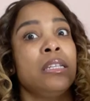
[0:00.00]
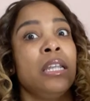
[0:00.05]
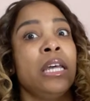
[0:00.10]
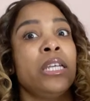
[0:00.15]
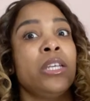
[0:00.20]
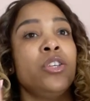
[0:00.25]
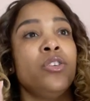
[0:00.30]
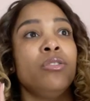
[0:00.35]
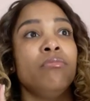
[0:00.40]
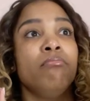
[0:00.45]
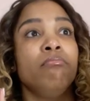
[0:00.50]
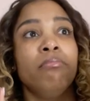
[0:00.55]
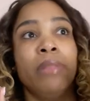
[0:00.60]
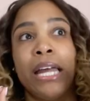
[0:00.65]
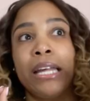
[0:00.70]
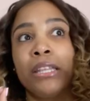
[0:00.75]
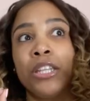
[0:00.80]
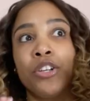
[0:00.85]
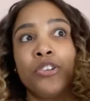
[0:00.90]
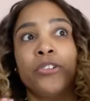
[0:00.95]
like,
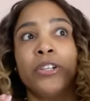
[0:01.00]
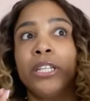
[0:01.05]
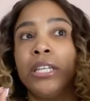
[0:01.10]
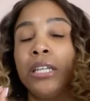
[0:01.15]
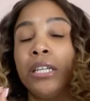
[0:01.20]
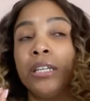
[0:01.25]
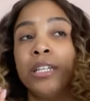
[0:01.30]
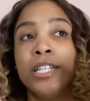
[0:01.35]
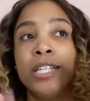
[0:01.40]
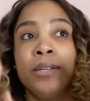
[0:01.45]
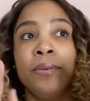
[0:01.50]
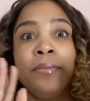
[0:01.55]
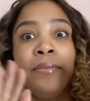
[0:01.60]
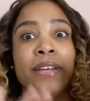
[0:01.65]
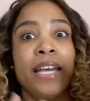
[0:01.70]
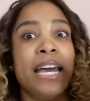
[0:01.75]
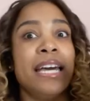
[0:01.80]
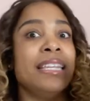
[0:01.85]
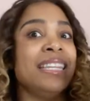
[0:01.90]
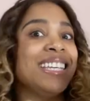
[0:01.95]
like literally
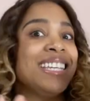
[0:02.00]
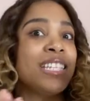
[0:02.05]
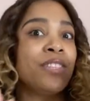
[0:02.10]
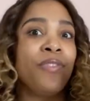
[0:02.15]
at least